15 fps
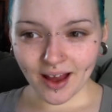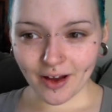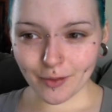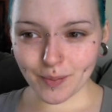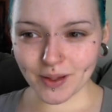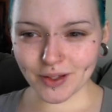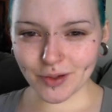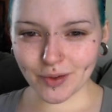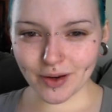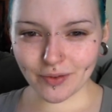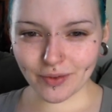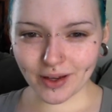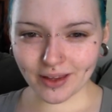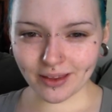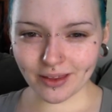I've been doing it
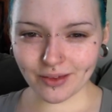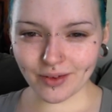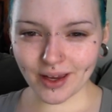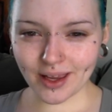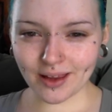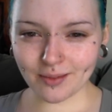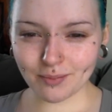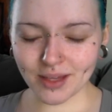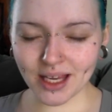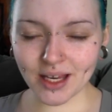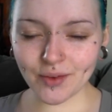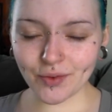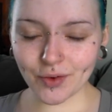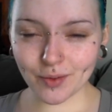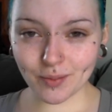for like
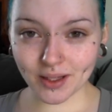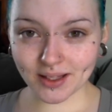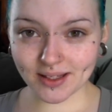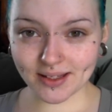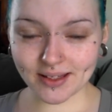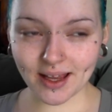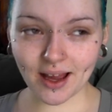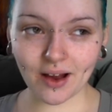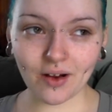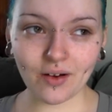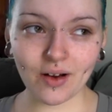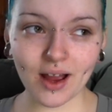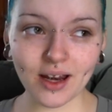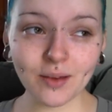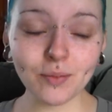nearly 4 months
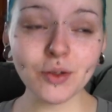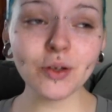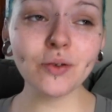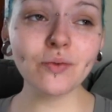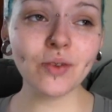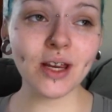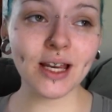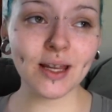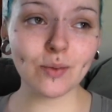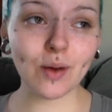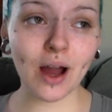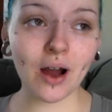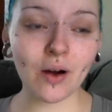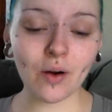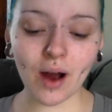now, and I'm doing really
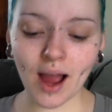well.